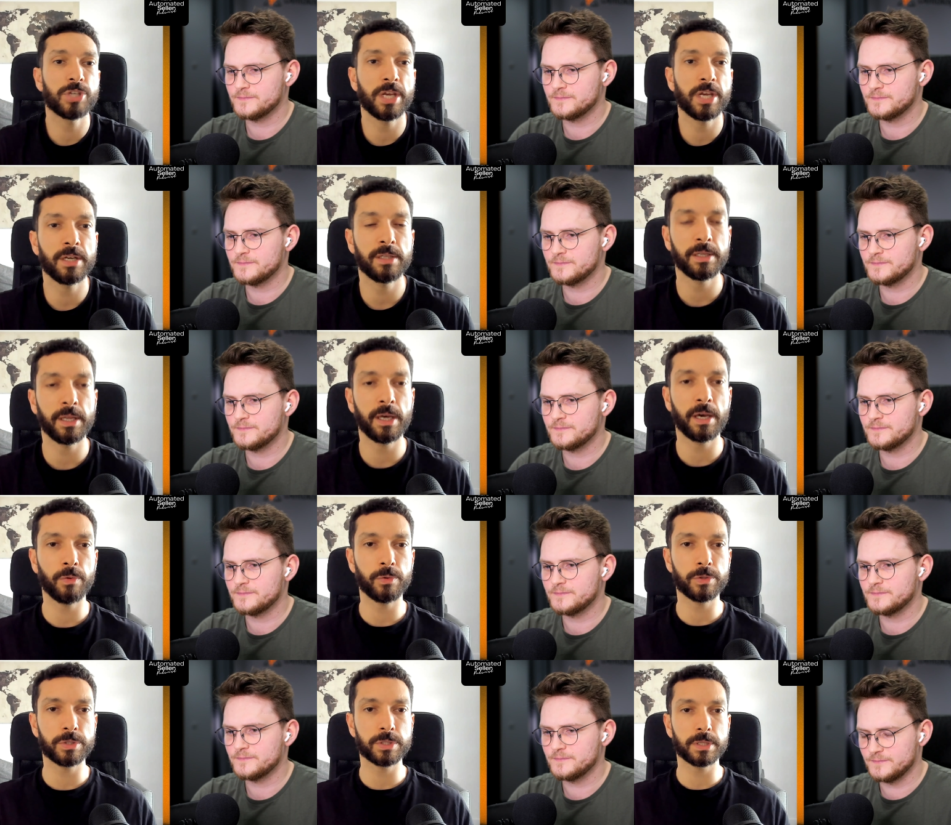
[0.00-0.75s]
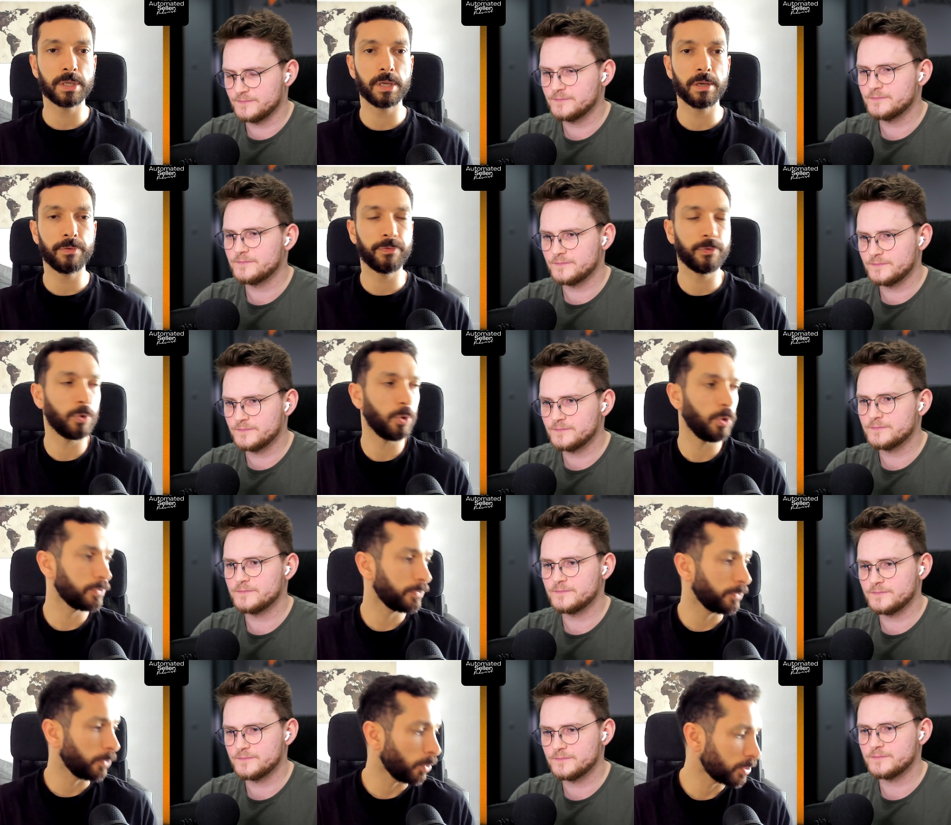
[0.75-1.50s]
Speaker 1: channel now it's uh,
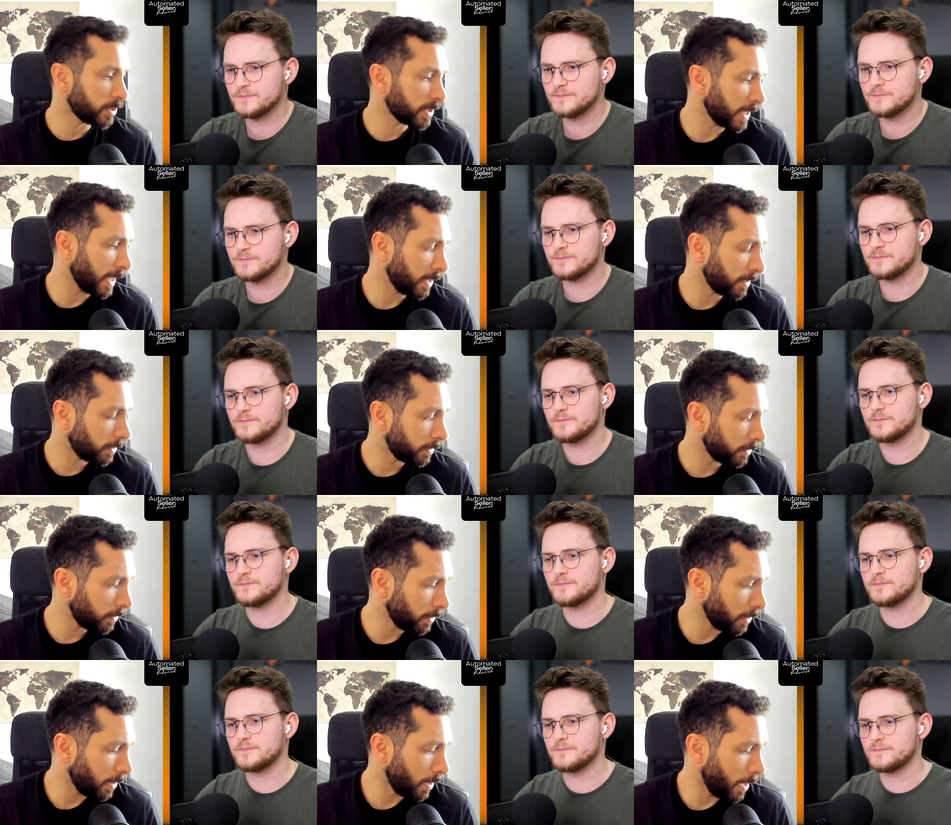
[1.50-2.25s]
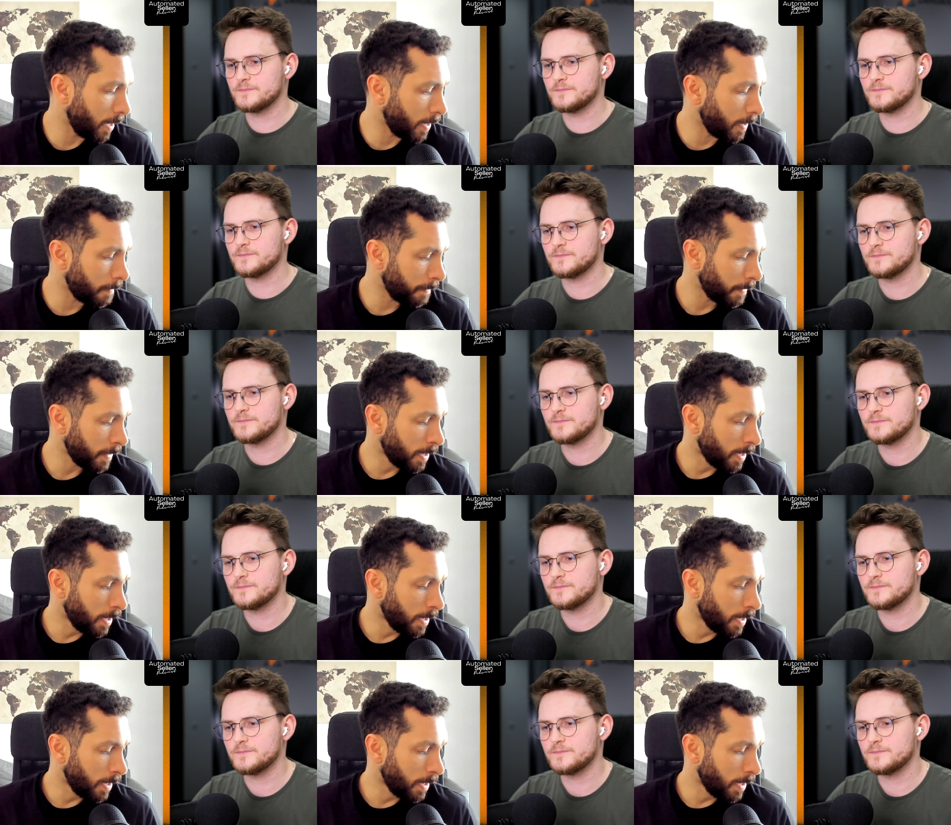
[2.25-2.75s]
called force get um,